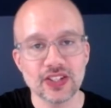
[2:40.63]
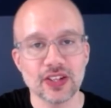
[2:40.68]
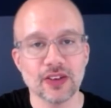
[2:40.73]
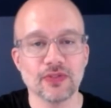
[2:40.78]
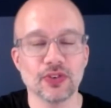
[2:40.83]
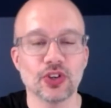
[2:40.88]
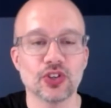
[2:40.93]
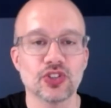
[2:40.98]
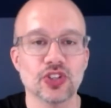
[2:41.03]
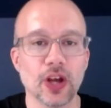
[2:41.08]

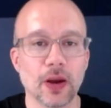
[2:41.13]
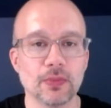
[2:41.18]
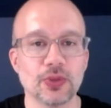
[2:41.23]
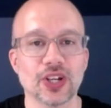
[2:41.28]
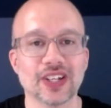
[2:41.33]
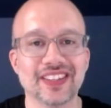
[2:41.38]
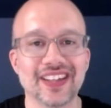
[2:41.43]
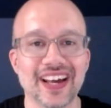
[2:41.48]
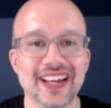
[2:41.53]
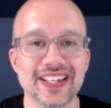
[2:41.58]
If your
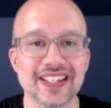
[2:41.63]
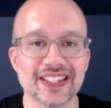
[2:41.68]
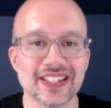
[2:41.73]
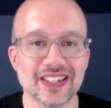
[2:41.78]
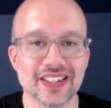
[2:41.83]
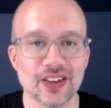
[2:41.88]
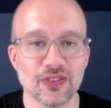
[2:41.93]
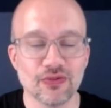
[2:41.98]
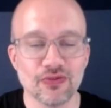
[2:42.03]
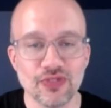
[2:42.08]
subject line is
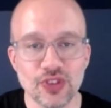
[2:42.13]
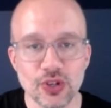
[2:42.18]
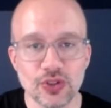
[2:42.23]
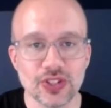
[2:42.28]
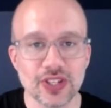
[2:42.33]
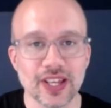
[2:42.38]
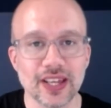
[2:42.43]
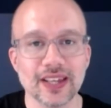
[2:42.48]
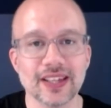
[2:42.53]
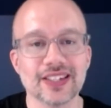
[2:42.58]

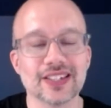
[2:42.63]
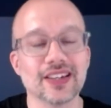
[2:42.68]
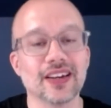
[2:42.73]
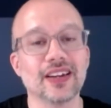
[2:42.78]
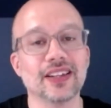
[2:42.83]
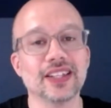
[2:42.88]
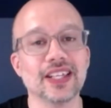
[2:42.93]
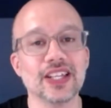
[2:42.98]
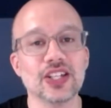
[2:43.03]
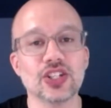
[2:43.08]
confusing, it's going
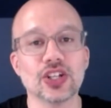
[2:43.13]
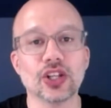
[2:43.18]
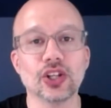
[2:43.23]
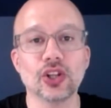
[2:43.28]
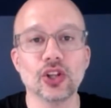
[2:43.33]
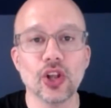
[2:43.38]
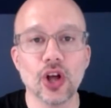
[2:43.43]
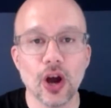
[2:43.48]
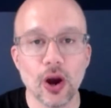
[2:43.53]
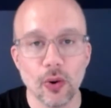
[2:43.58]
to lead to
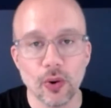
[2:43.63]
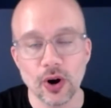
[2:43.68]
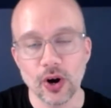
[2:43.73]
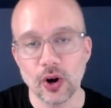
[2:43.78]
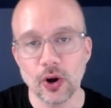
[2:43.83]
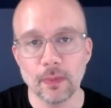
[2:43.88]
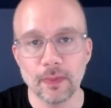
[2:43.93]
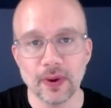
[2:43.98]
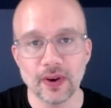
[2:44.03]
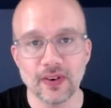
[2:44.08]
lower
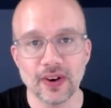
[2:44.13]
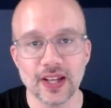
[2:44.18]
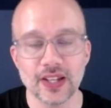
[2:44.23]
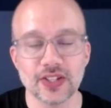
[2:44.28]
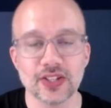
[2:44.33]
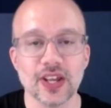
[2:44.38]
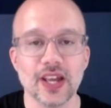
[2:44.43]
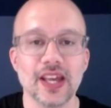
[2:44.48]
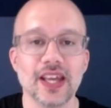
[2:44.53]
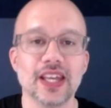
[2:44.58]
open
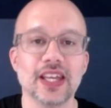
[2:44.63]
rates.